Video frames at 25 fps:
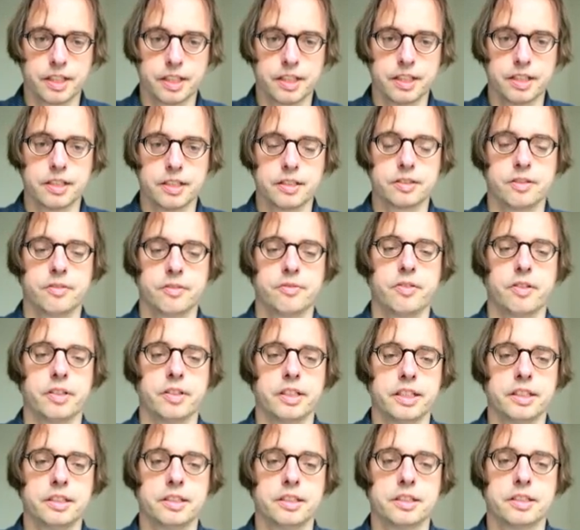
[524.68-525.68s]
So for
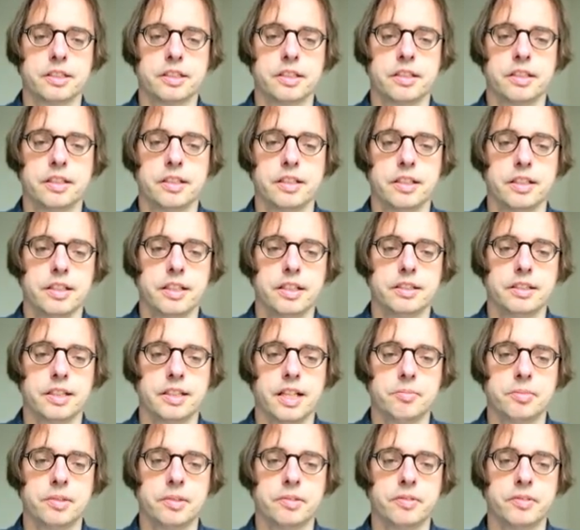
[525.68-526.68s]
each
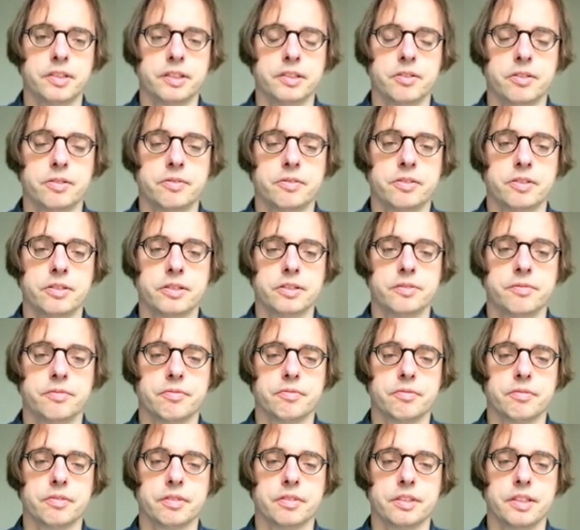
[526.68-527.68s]
sample we know, of course,
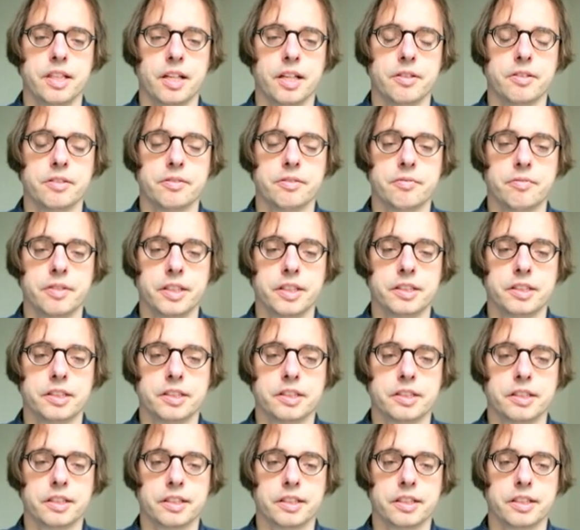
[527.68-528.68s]
now
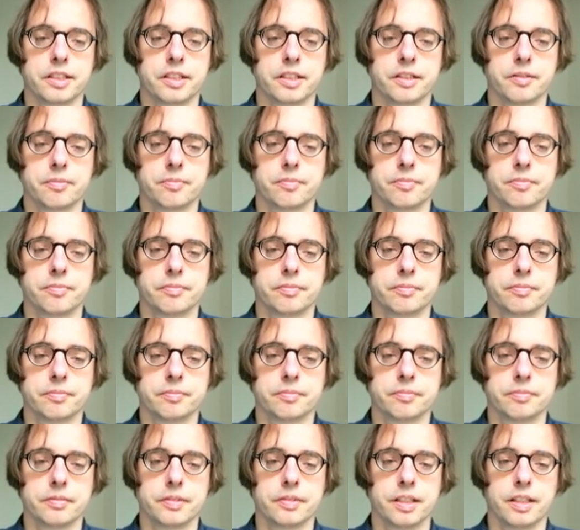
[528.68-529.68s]
which
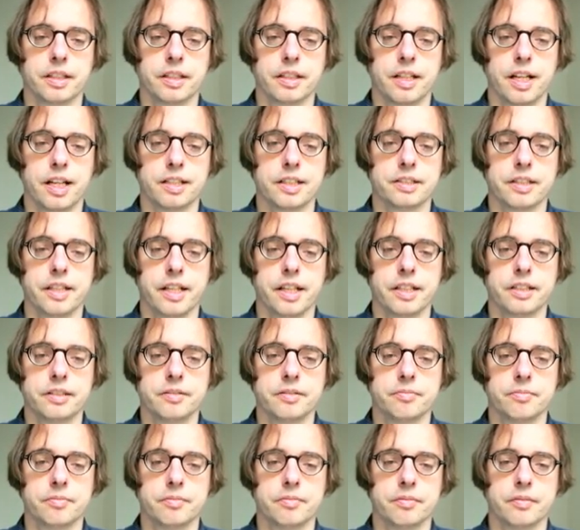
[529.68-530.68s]
class they're in,
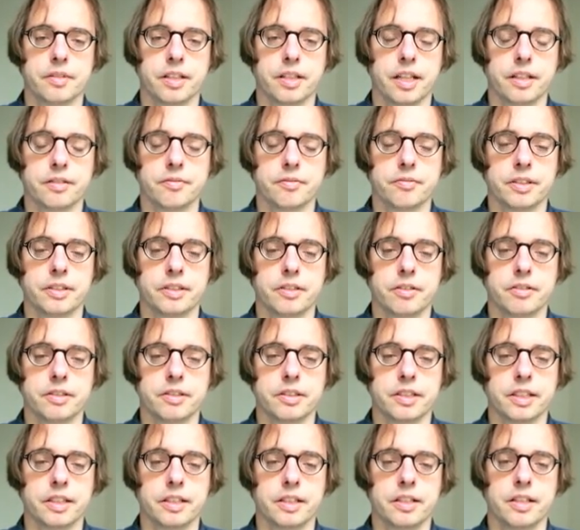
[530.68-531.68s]
and we know
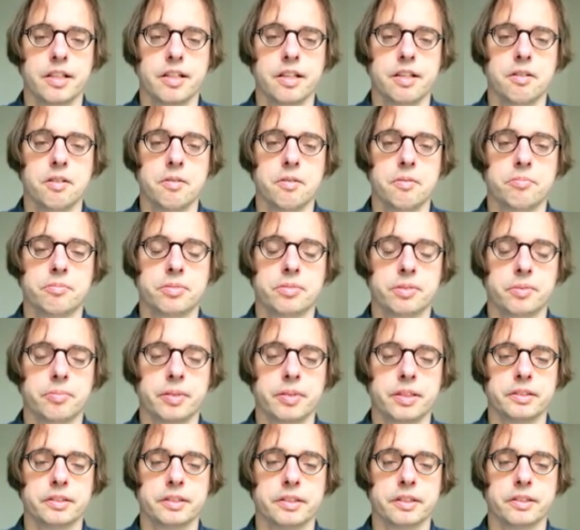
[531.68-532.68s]
the
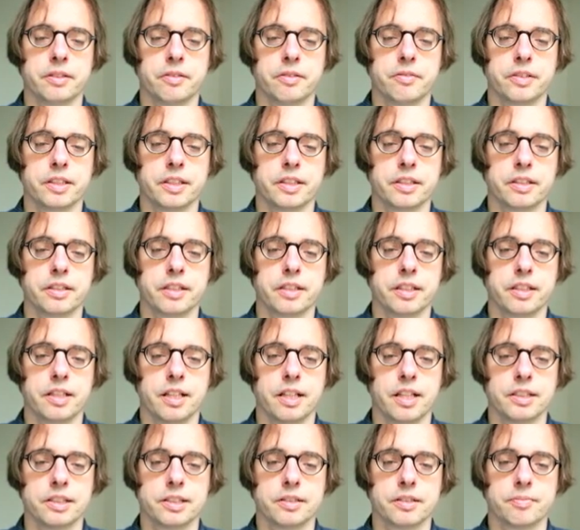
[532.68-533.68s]
probability of the
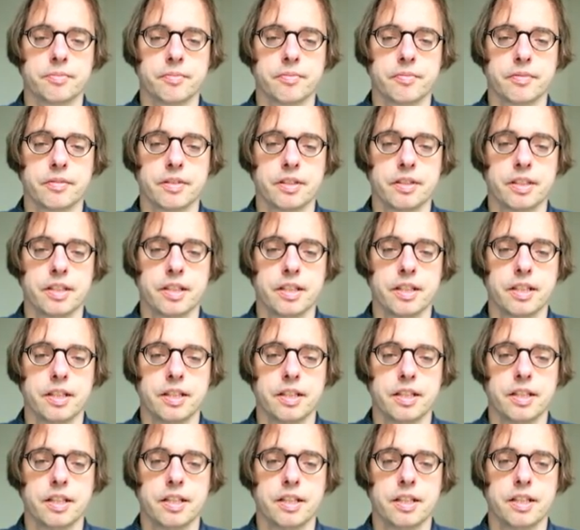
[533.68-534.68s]
class,
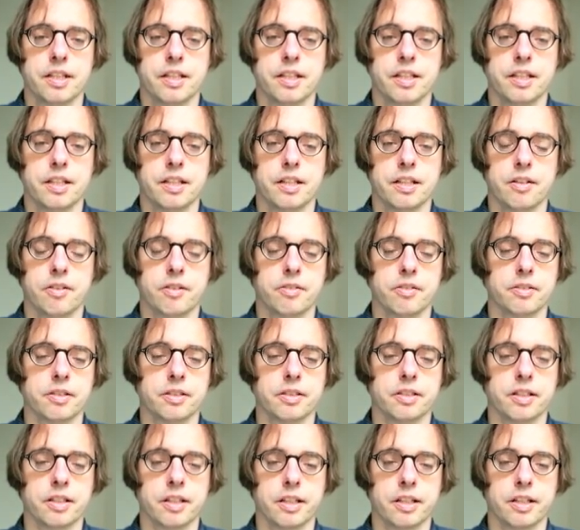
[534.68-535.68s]
or
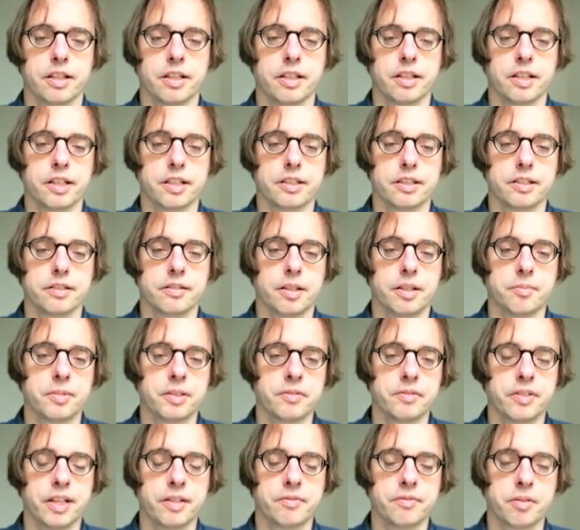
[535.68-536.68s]

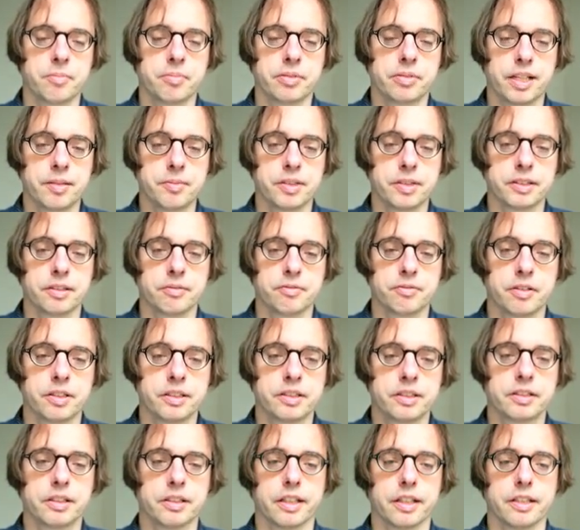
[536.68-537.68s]
we have a parameter for
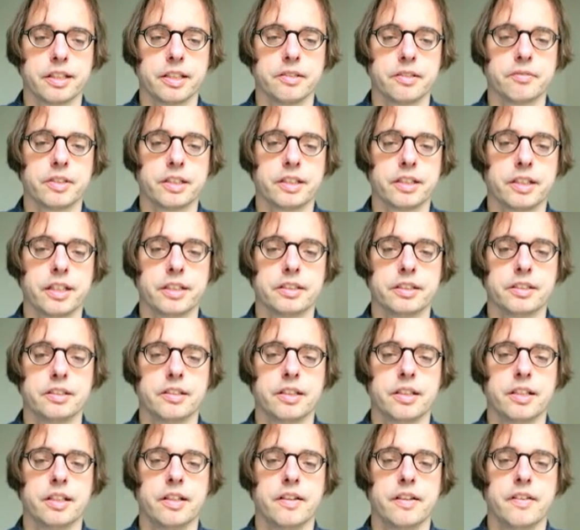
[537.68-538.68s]
it, and then we can
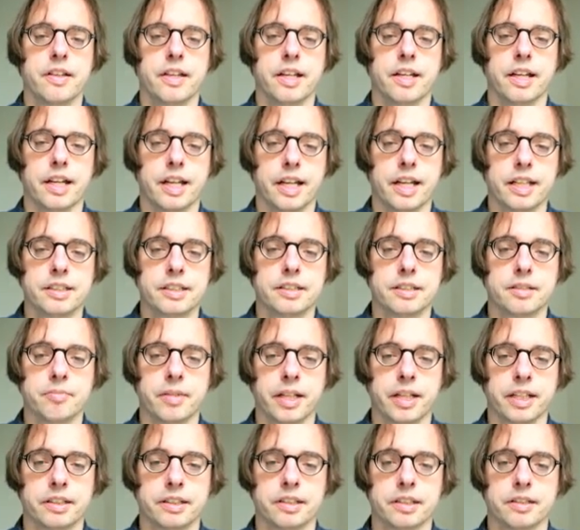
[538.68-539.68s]

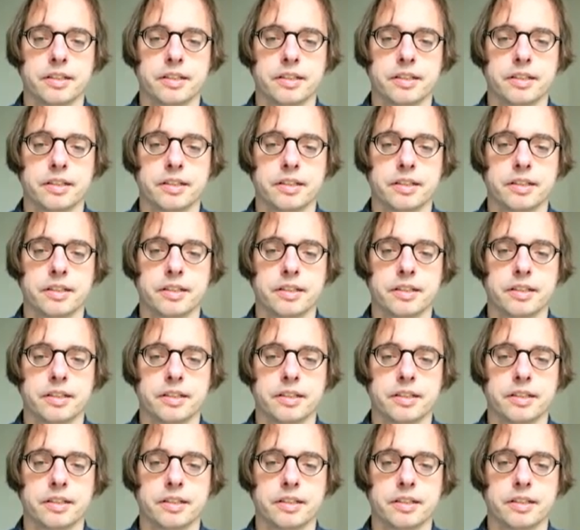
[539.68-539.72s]
estimate